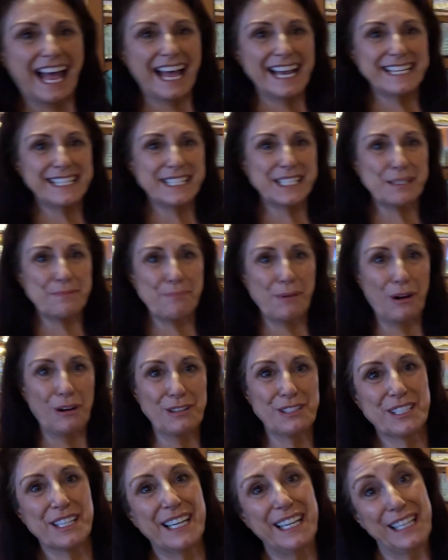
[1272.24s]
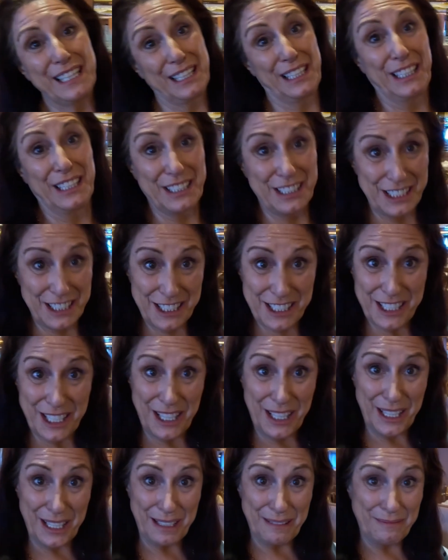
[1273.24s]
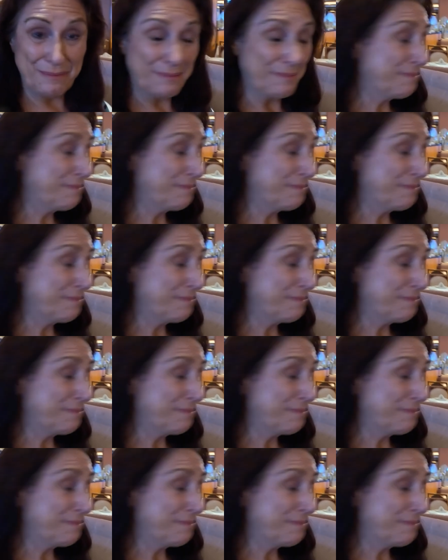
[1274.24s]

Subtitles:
a spot in lunchtime.